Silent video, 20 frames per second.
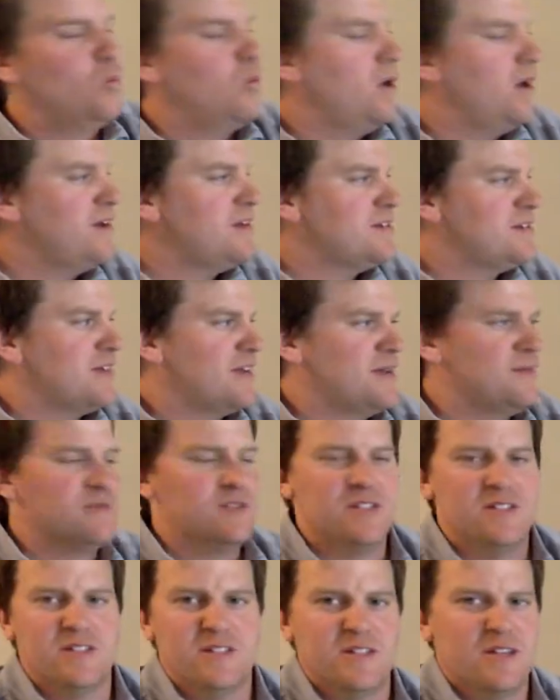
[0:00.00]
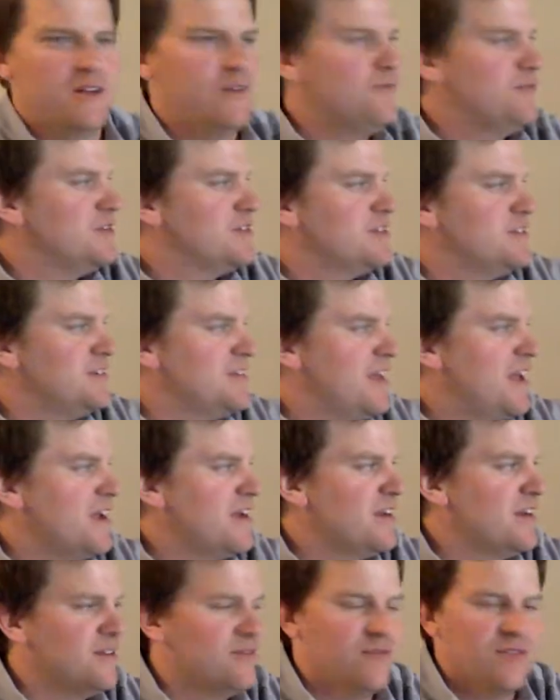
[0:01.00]
what times itself is
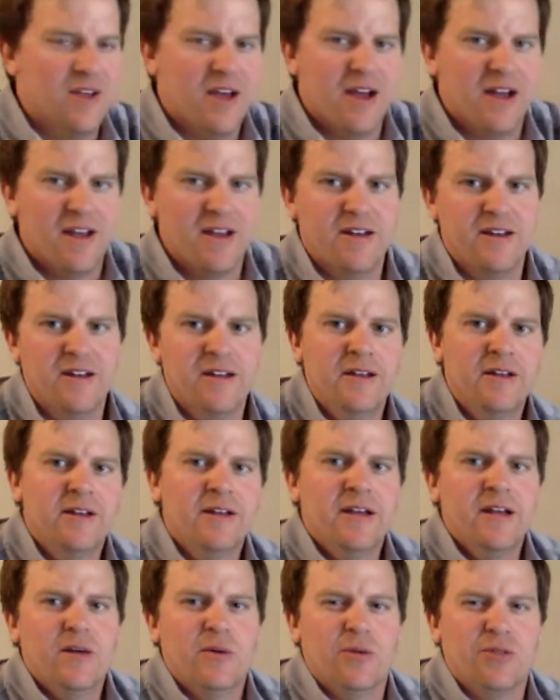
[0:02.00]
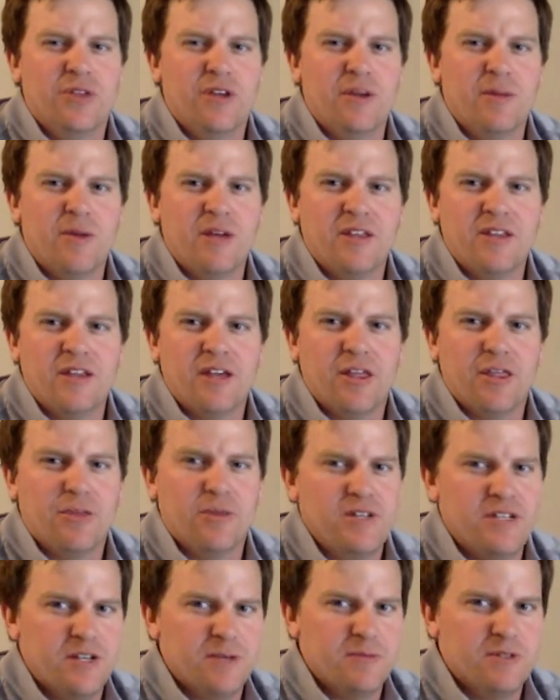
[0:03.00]
negative 9? Well, think about that.
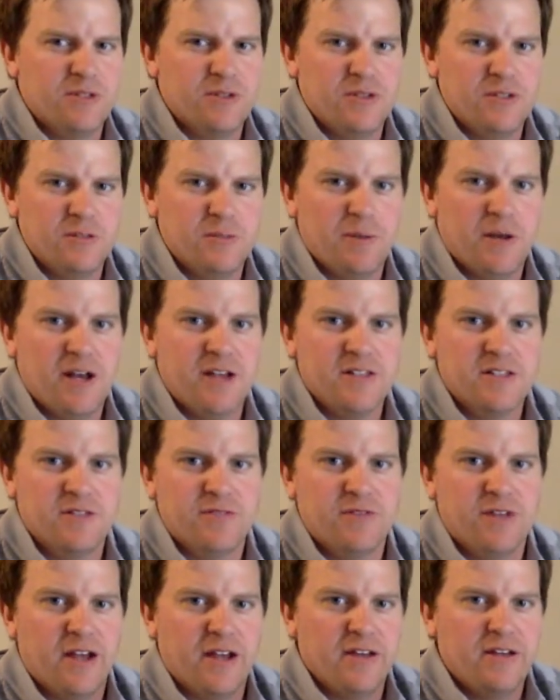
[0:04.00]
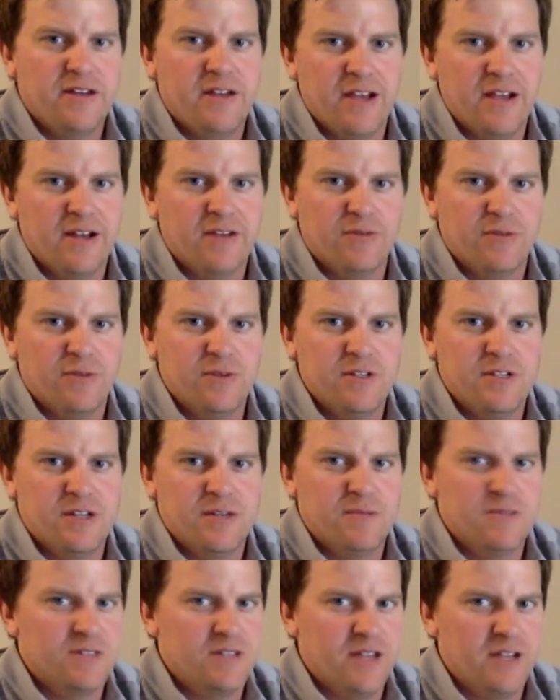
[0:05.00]
3 times 3 is positive 9. Negative 3
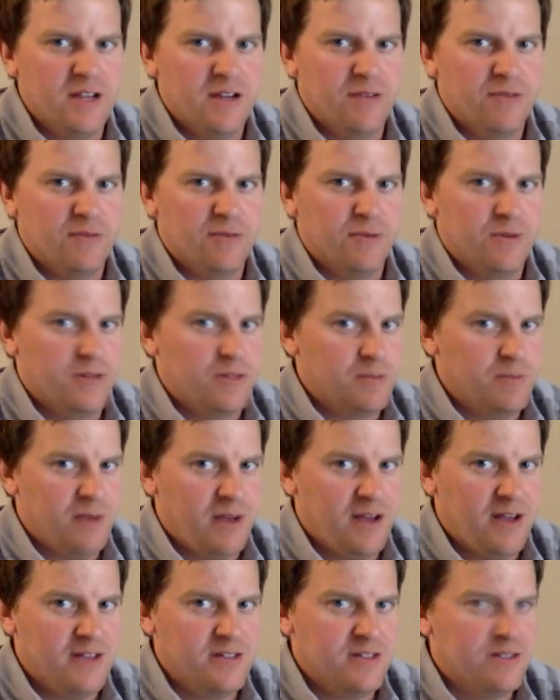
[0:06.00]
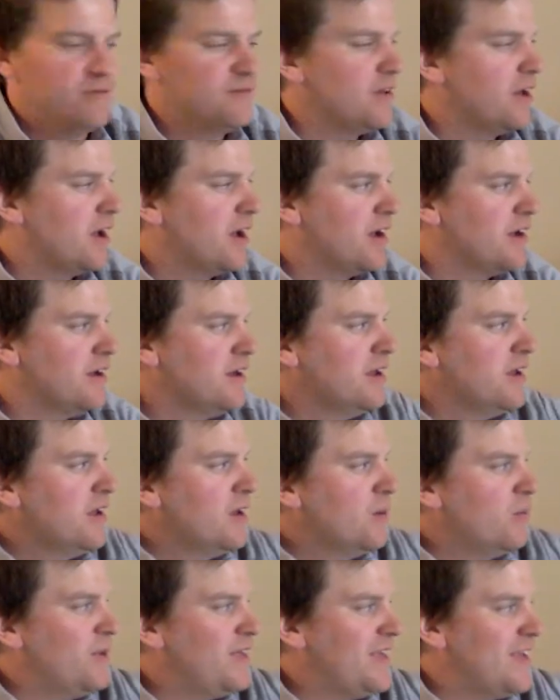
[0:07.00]
times negative 3 is positive 9.
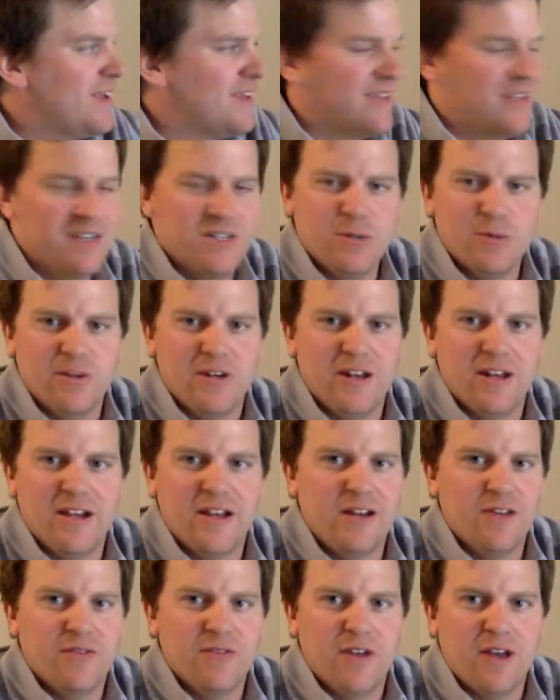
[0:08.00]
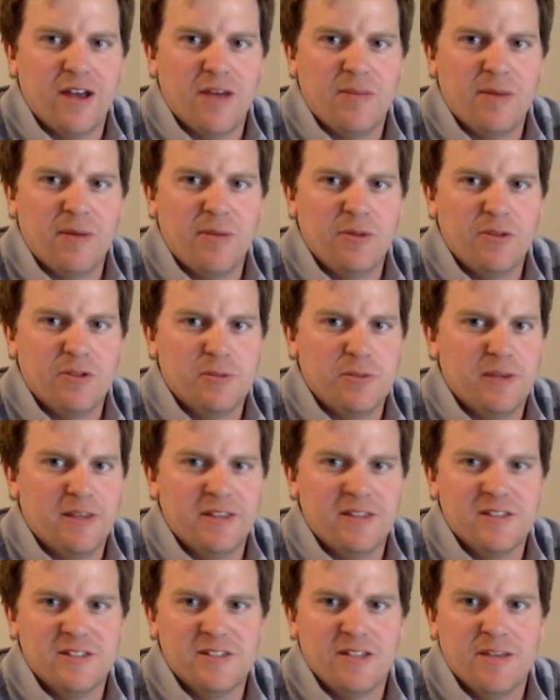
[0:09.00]
We can't get to a negative 9 by multiplying
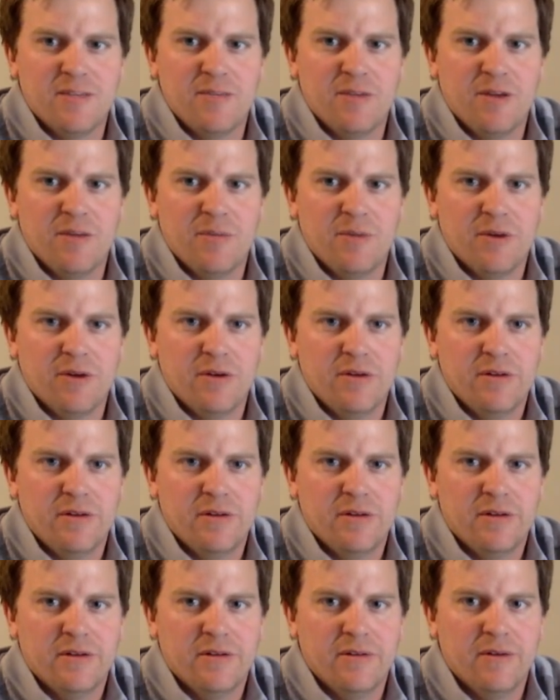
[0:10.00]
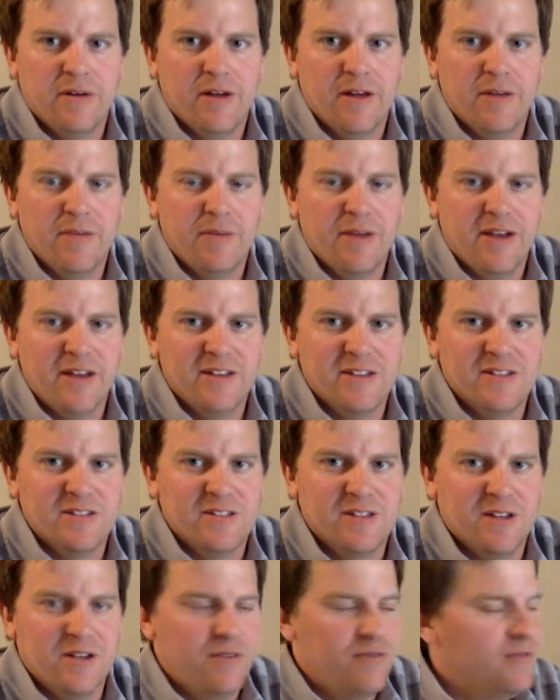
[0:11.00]
the same number, right, by
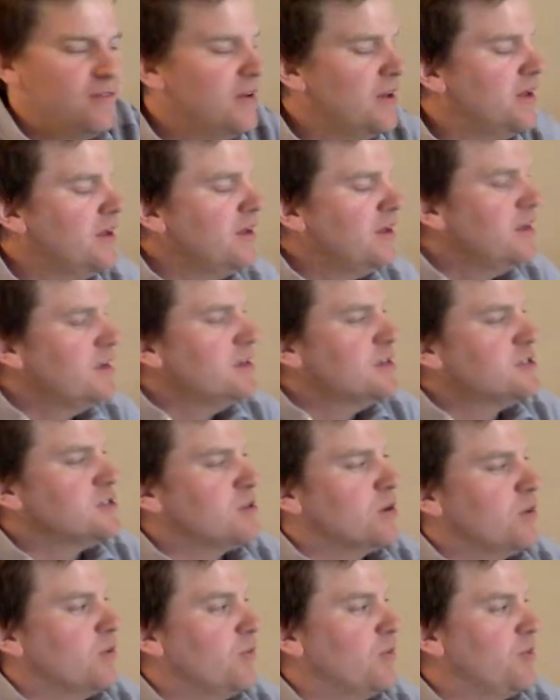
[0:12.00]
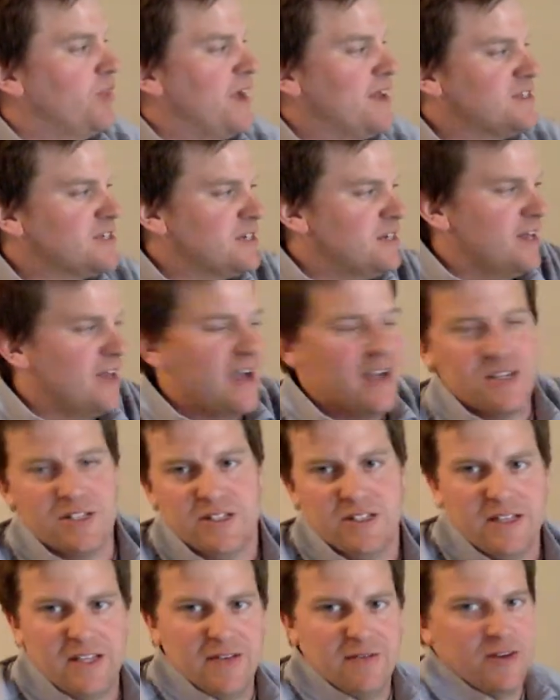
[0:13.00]
itself. So that's going to
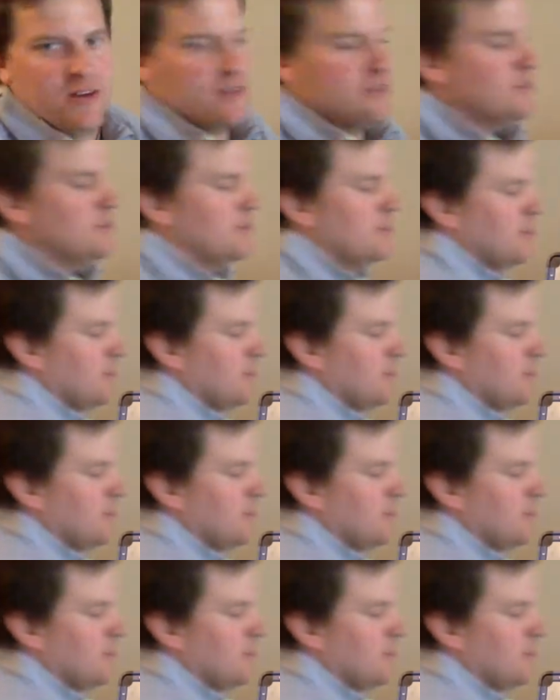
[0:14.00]
actually give us